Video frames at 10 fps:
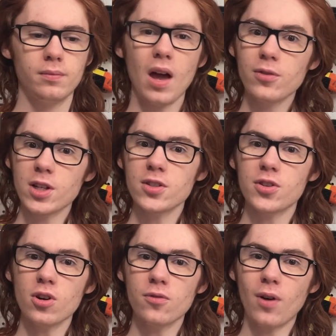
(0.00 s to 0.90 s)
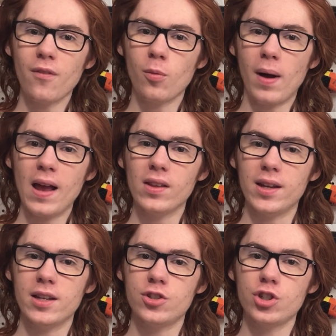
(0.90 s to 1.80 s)
Ever since the Nerf Rival Pilot
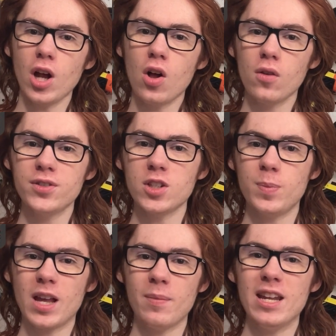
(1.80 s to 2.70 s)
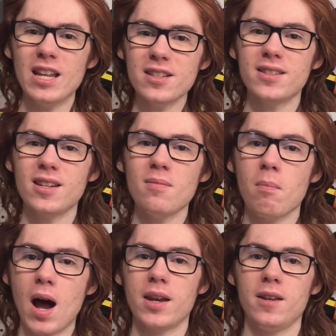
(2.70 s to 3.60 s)
hit shelves, it's become an instant
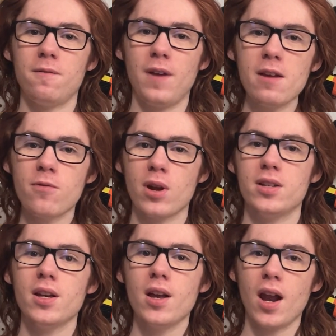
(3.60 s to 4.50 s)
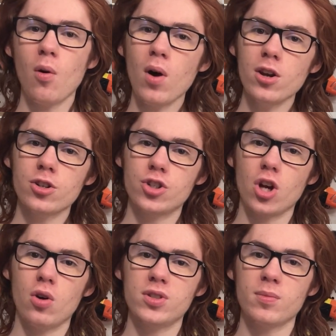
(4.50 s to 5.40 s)
modding favorite, and I wanted to
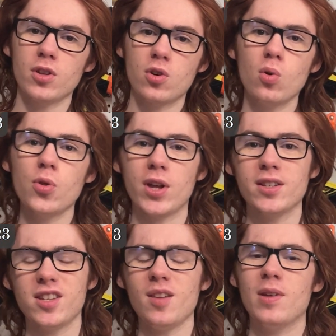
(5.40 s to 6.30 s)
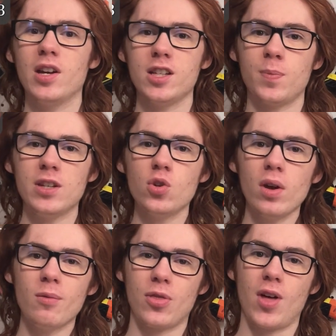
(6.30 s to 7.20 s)
show some of the cool things the community's been
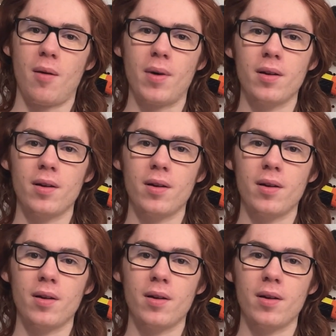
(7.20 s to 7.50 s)
doing with them.